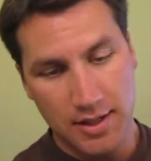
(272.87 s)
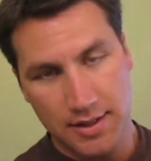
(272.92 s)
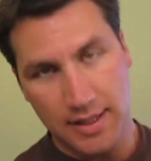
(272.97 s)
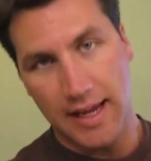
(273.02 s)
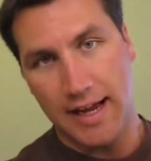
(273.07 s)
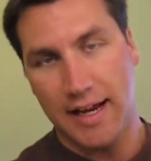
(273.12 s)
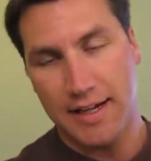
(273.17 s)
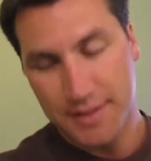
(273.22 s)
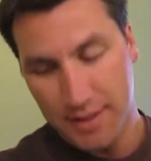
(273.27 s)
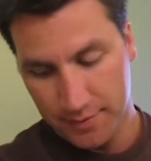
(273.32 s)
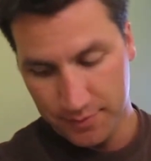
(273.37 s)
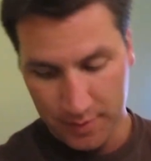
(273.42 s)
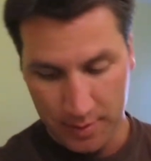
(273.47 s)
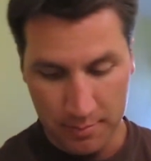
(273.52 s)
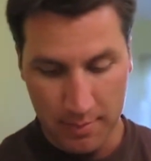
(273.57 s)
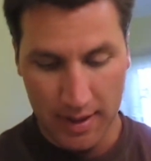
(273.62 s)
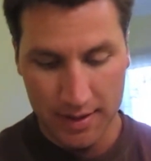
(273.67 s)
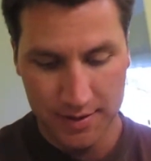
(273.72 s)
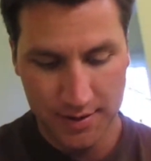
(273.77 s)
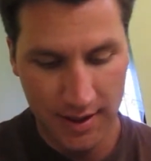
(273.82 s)
yeah I definitely
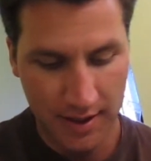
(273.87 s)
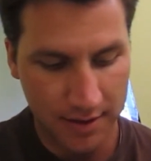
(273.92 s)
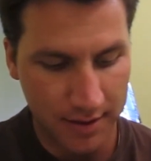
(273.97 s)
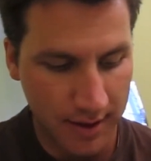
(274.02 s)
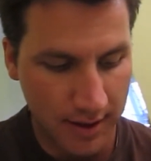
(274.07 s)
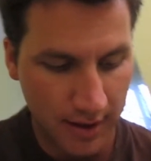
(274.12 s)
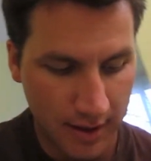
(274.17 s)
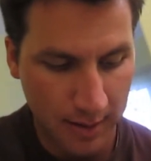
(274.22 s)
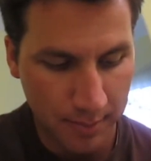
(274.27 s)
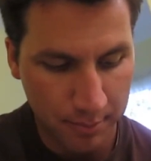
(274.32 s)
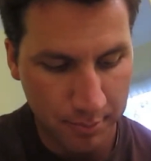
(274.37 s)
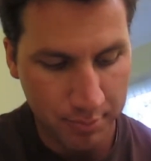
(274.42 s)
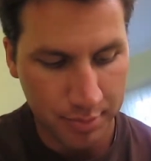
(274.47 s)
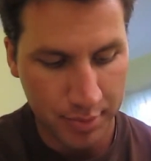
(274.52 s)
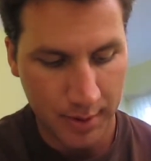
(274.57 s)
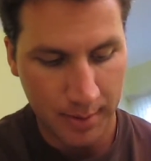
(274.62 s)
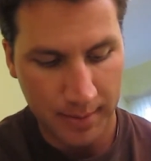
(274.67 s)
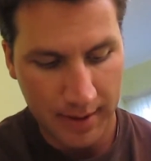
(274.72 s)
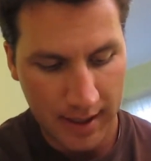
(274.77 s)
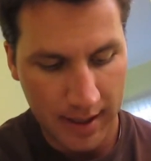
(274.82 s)
messed that thing up
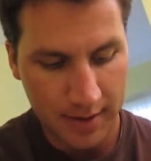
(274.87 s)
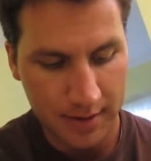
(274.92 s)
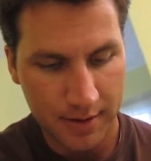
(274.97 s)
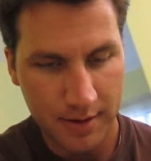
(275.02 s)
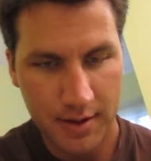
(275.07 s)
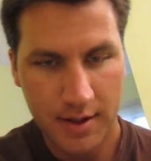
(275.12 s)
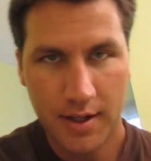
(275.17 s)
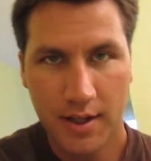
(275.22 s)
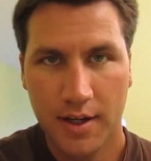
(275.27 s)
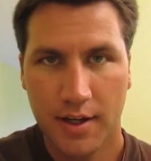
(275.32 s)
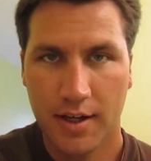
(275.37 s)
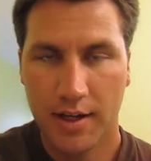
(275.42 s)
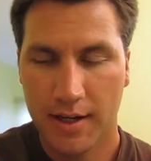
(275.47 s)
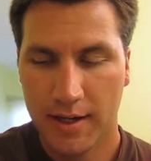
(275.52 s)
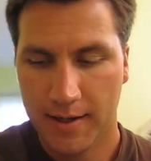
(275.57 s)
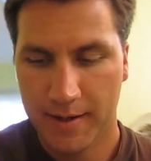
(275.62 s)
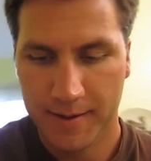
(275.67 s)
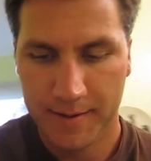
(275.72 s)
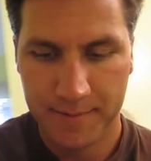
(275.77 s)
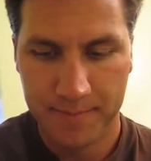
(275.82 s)
pretty bad
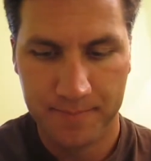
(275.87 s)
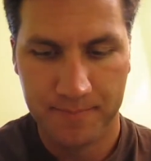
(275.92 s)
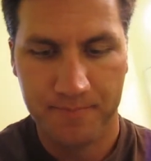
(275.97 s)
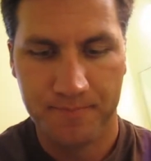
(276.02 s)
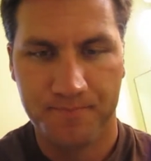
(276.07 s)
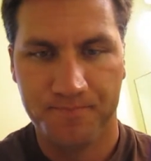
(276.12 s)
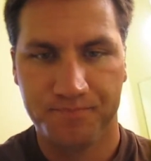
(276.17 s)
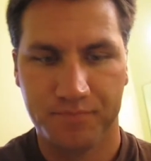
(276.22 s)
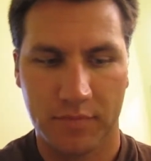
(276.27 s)
um,